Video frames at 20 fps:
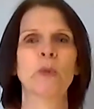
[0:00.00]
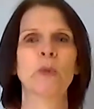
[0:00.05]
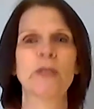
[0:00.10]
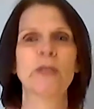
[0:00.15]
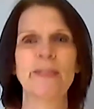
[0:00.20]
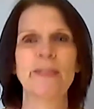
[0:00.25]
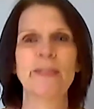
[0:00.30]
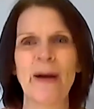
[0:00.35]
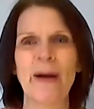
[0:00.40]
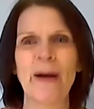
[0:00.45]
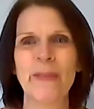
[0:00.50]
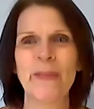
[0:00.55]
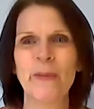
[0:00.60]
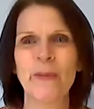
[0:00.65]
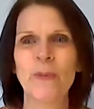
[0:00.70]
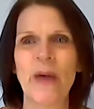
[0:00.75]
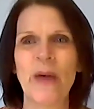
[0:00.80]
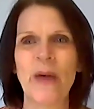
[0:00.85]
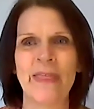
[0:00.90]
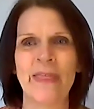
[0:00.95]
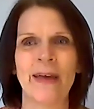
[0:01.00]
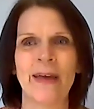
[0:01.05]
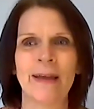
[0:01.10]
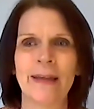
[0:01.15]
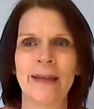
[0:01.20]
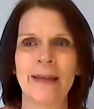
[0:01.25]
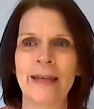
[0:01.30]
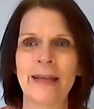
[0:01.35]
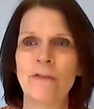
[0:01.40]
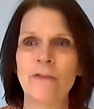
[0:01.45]
talked about the weather
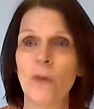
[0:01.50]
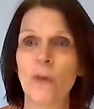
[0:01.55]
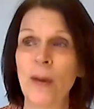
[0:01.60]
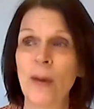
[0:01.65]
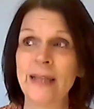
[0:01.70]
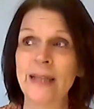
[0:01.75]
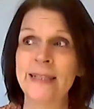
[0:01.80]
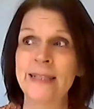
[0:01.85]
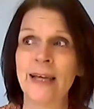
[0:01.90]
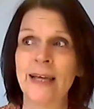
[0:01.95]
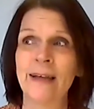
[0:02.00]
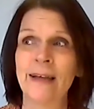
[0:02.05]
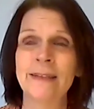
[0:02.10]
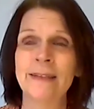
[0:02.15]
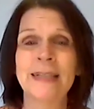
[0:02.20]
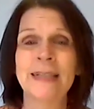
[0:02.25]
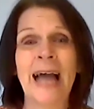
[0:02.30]
in Rwanda,